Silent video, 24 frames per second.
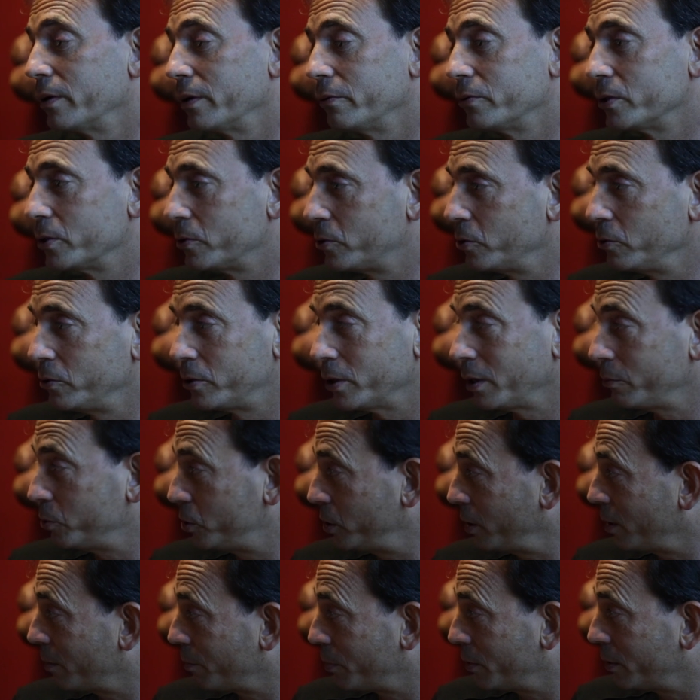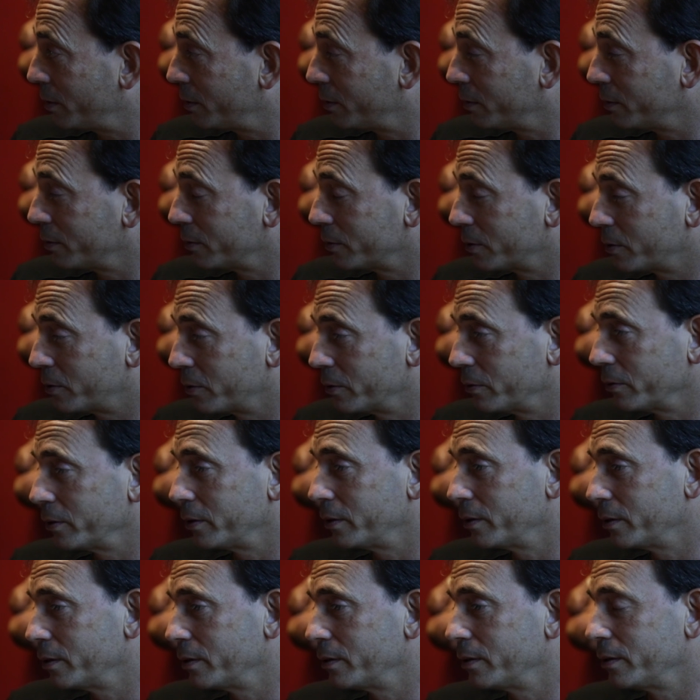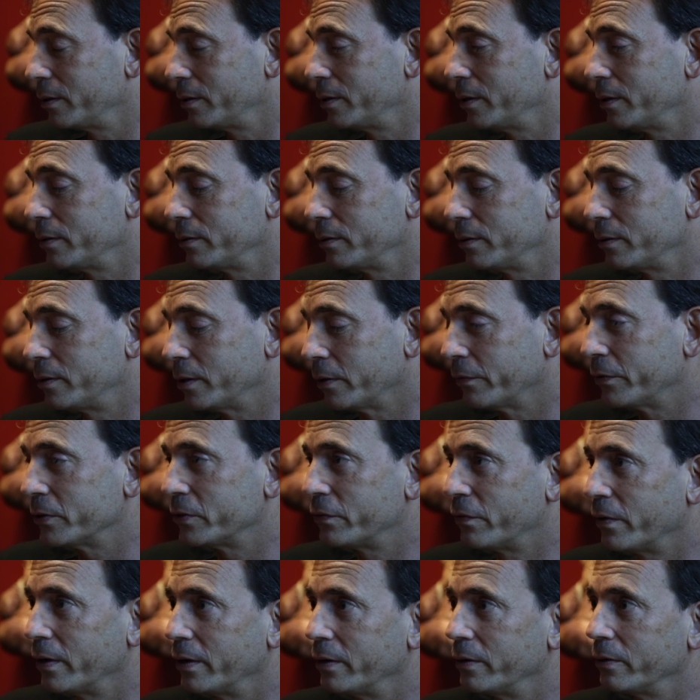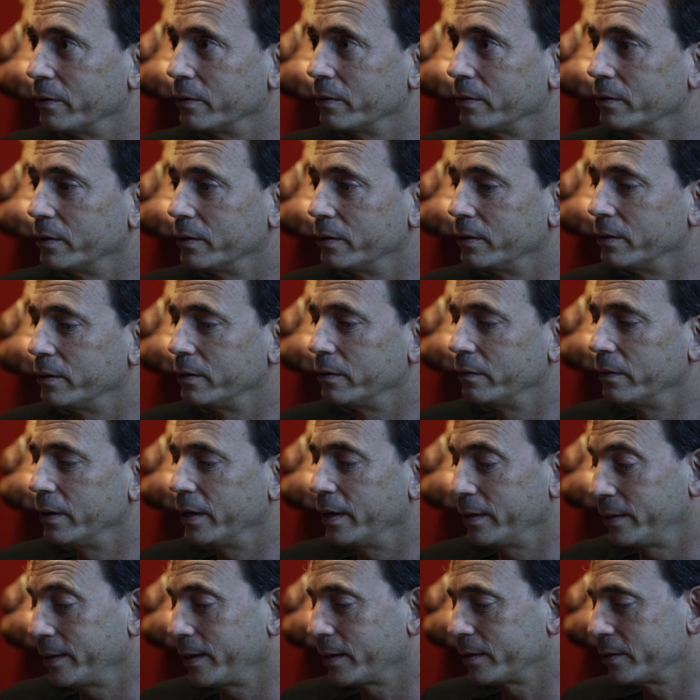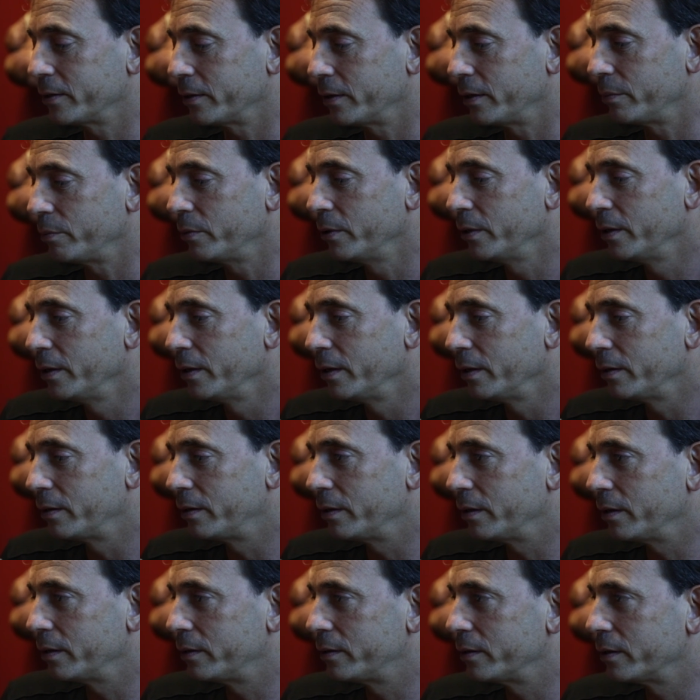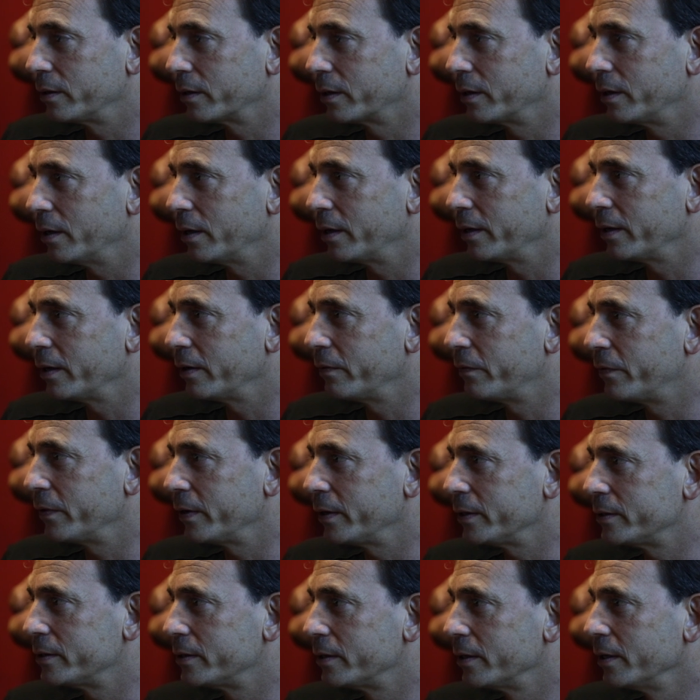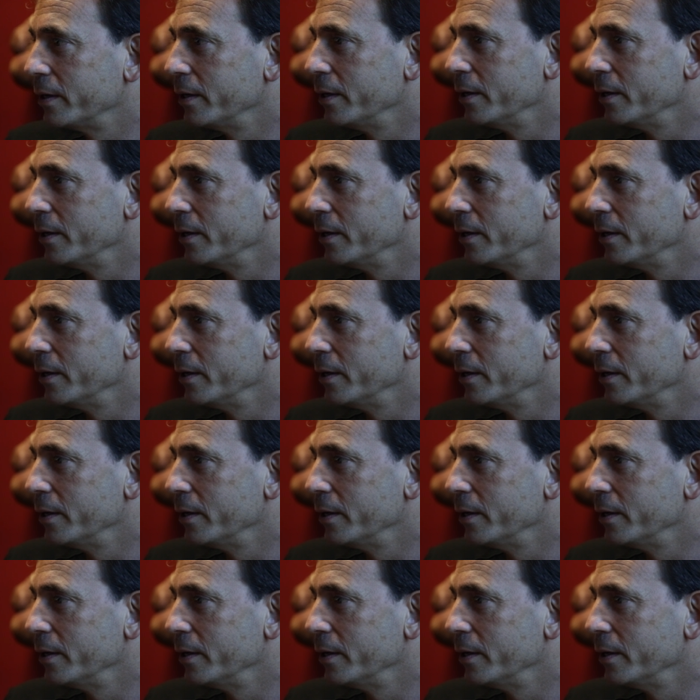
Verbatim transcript: He was a two-time champion, clearly the, the, the toughest fighter uh, uh, at that time that uh, Gennady had faced.